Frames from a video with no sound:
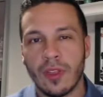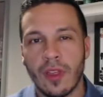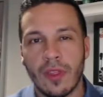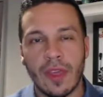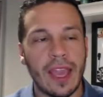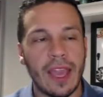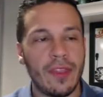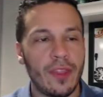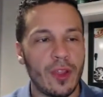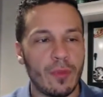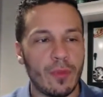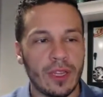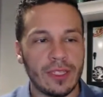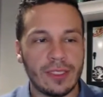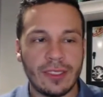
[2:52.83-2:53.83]
the head there,
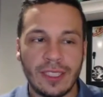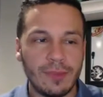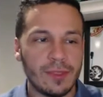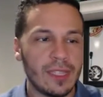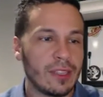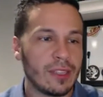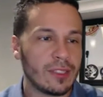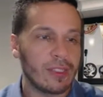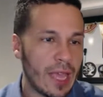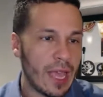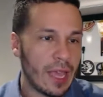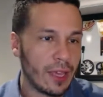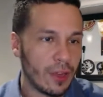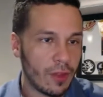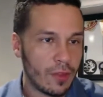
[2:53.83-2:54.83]
but it seems not to be
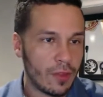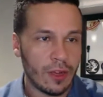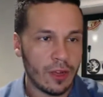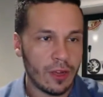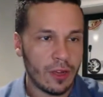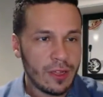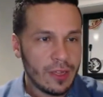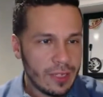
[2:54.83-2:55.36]
hanging on there.